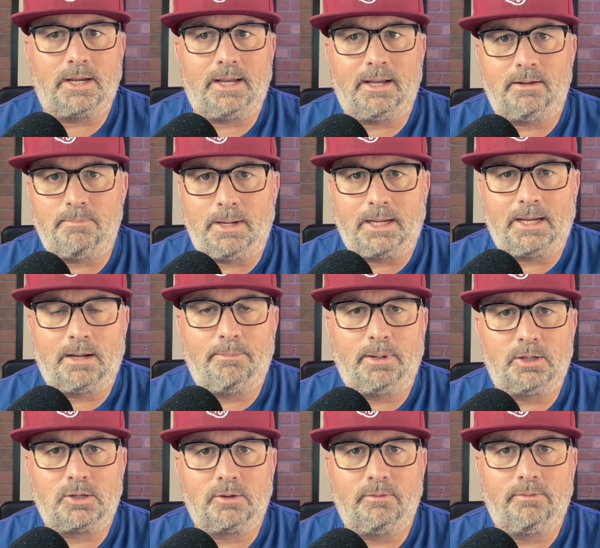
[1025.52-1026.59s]
and making a
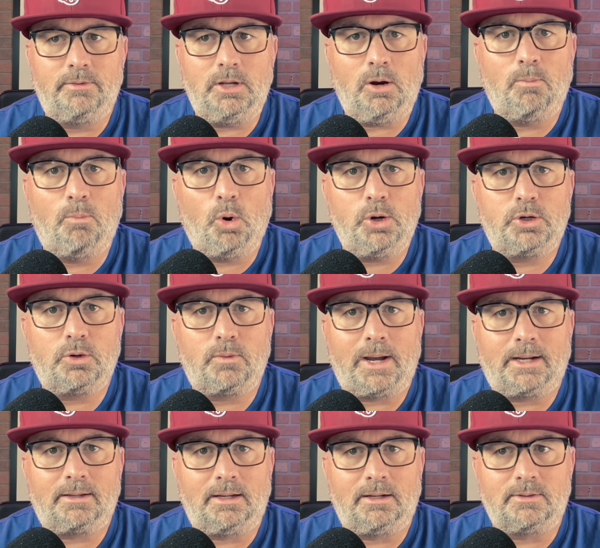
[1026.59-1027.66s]
bunch of, more
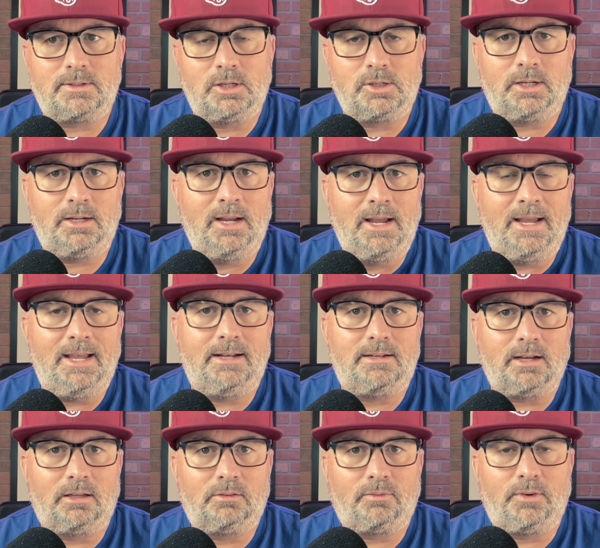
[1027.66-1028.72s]
directing decision. It
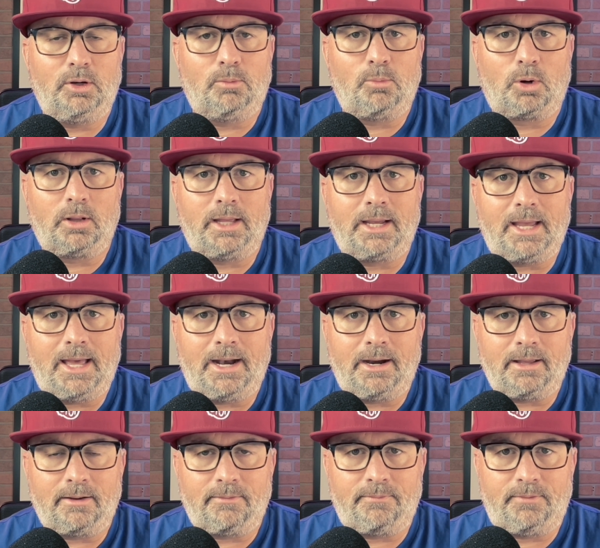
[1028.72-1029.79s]
does feel more like
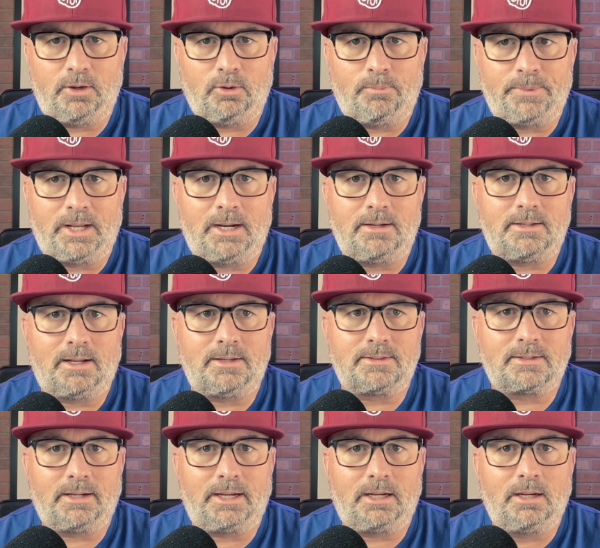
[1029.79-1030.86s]
editing a film than it does
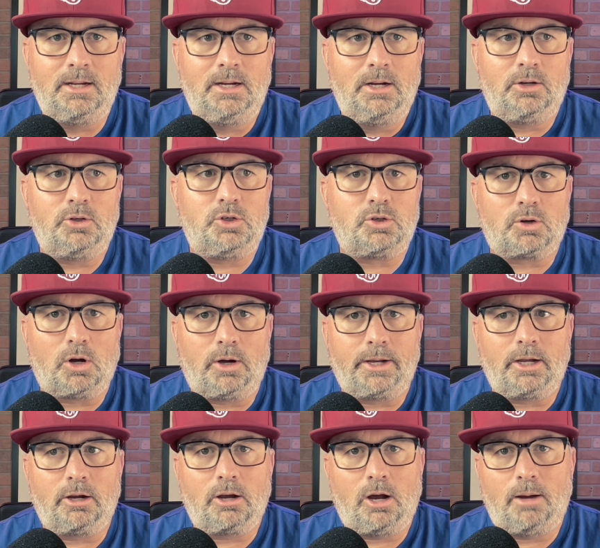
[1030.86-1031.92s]
like drawing
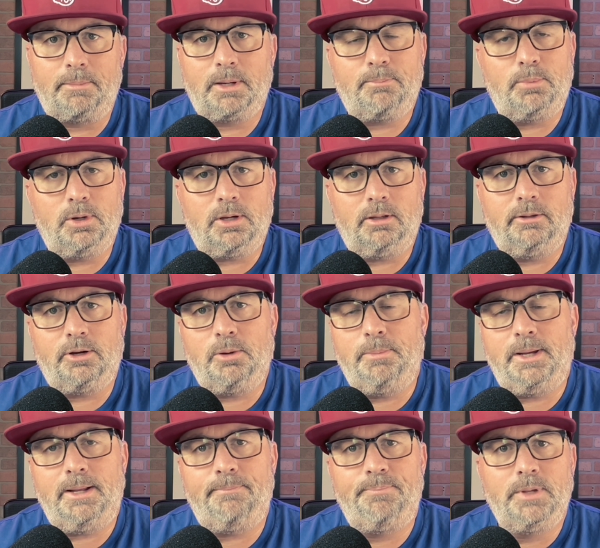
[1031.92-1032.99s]
a comic book a little
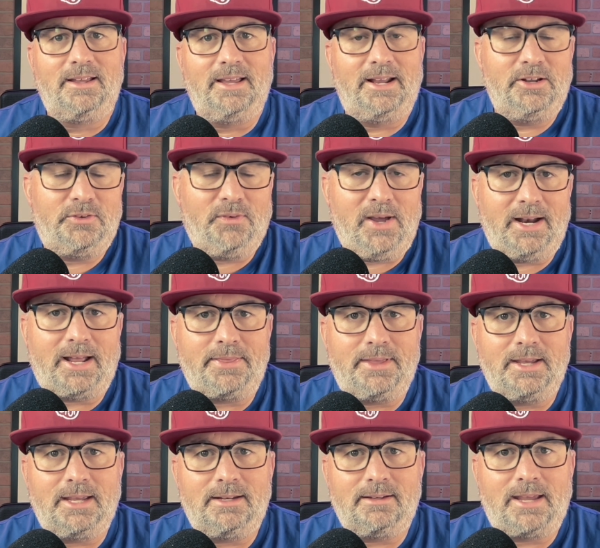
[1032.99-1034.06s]
bit. And it's fine. I think
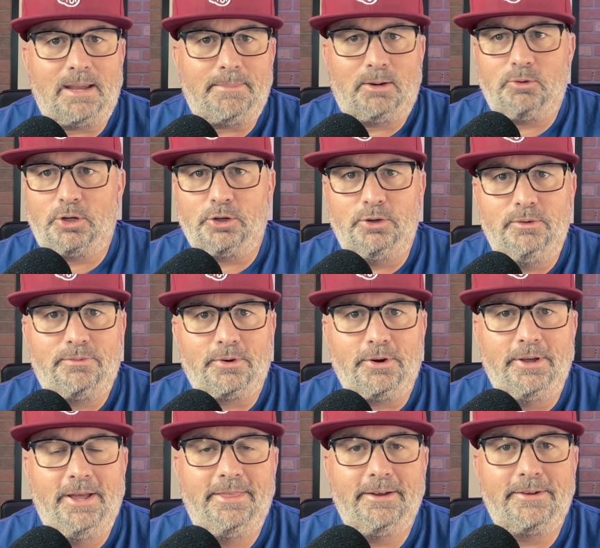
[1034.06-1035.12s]
it came out good for
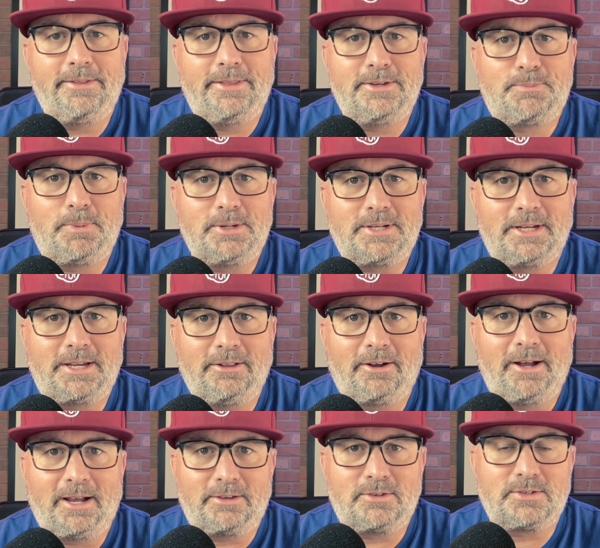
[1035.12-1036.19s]
this particular
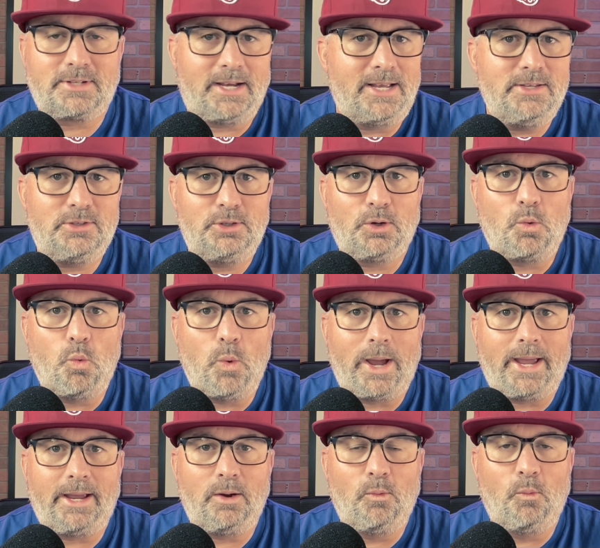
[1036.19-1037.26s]
exercise. Took
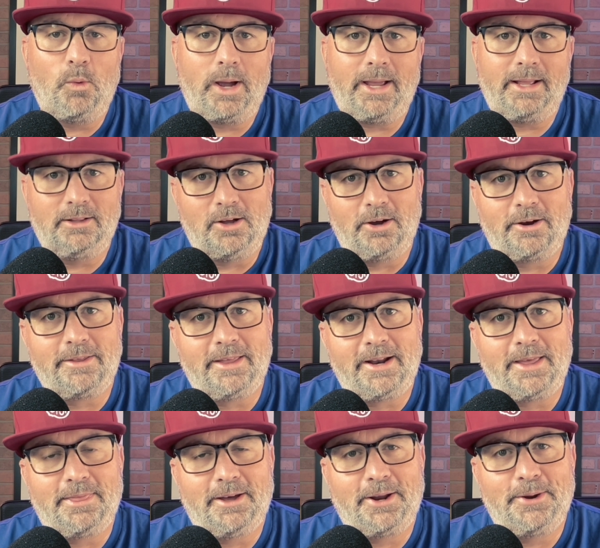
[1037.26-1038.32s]
way, way longer than I
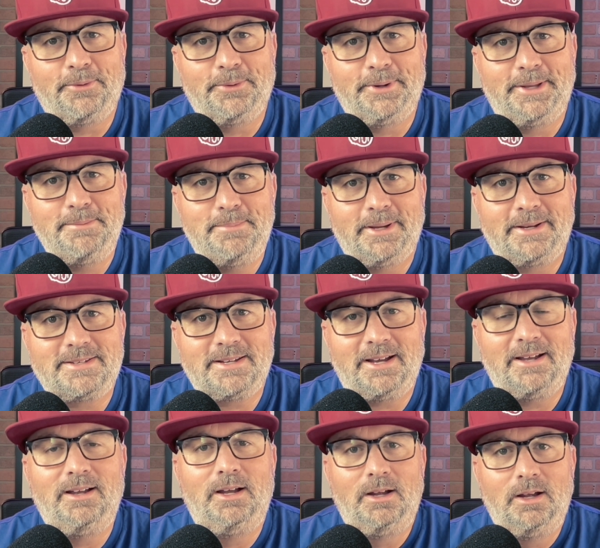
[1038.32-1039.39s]
thought it would. But
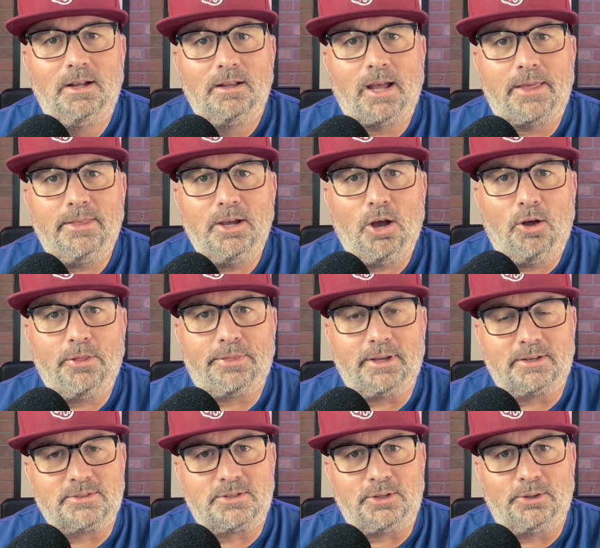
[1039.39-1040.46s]
I think all
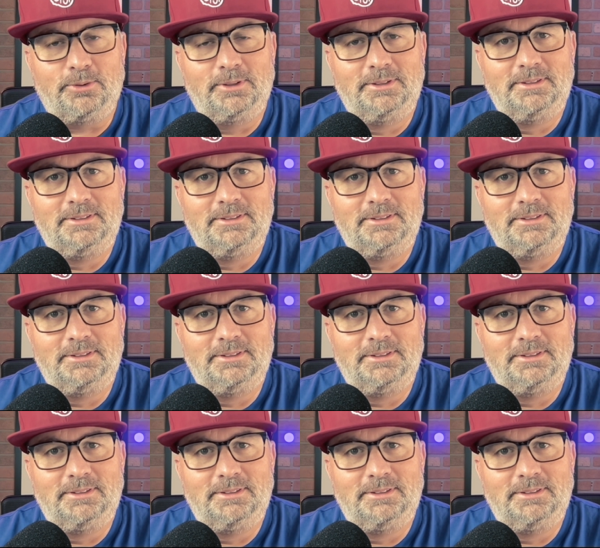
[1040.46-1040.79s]
things do.